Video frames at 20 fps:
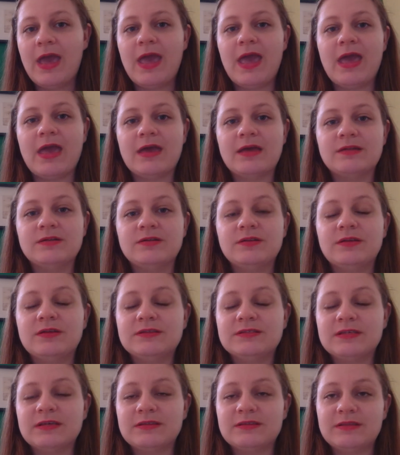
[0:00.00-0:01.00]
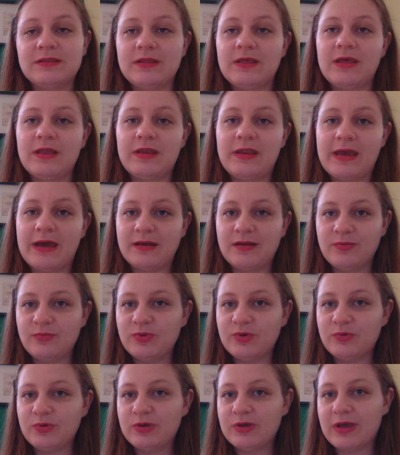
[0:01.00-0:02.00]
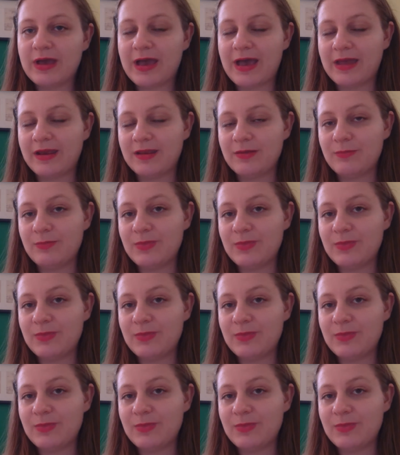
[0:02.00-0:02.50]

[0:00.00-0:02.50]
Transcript: and he said the anatomy had a